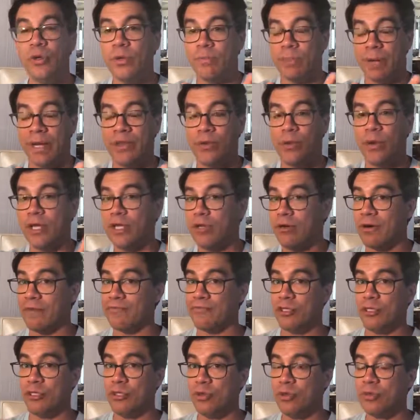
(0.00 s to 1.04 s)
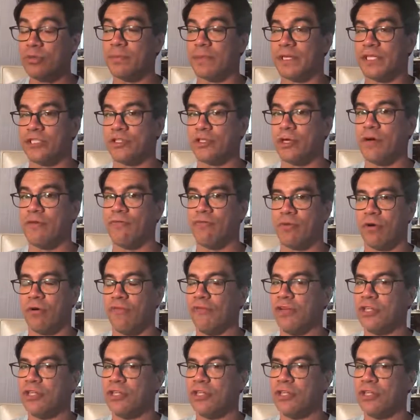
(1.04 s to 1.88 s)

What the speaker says: By the way, you don't have to use my software.